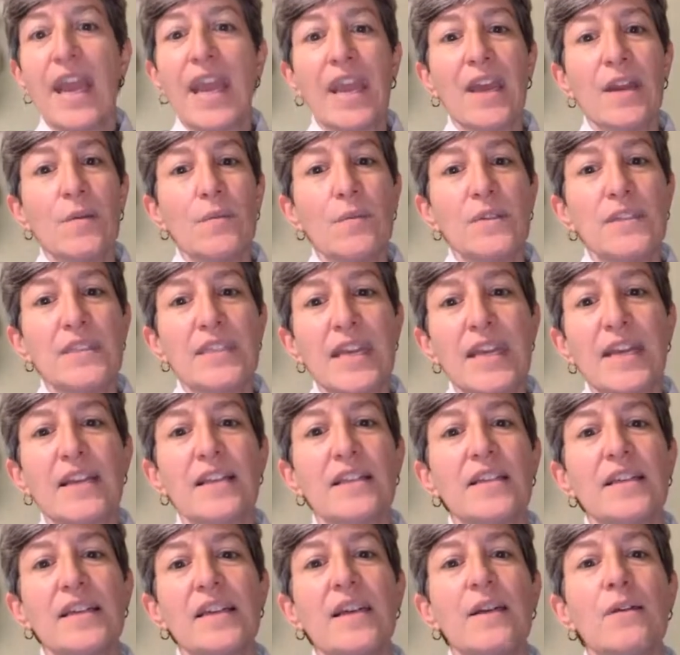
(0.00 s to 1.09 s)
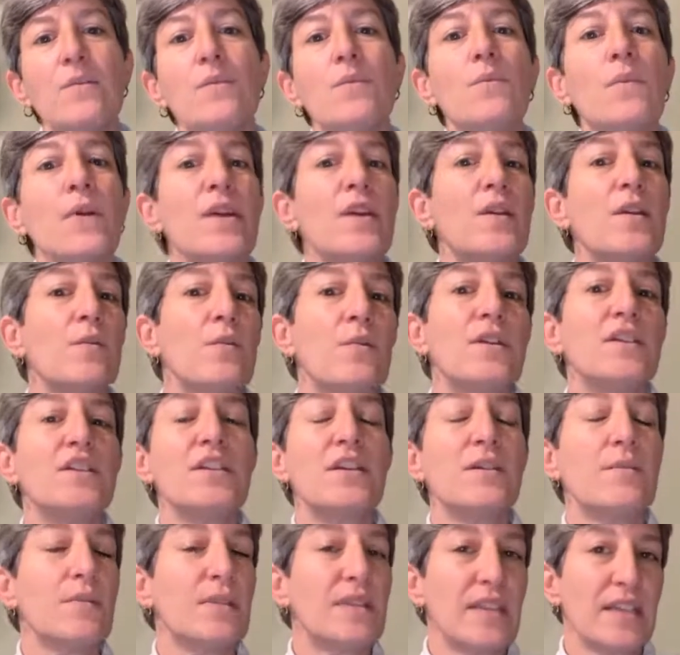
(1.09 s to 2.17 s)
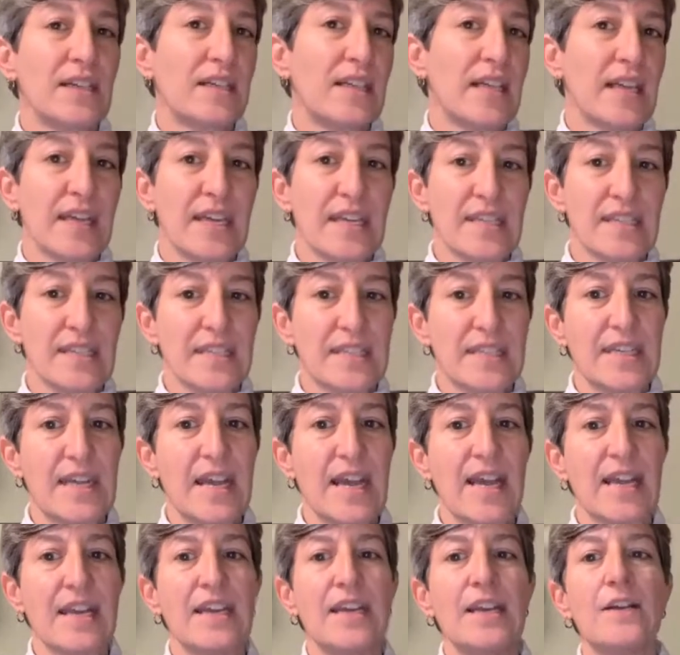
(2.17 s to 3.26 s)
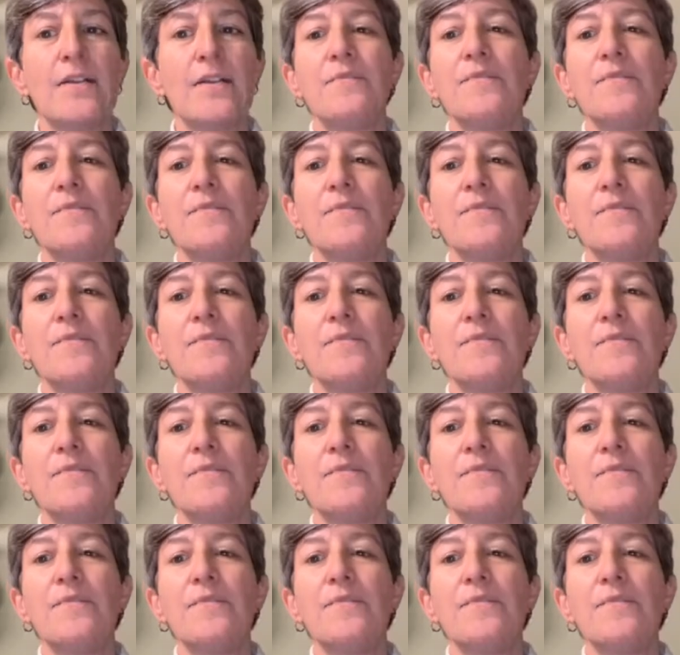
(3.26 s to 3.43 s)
and we'll take a look at what you wish it would look like instead.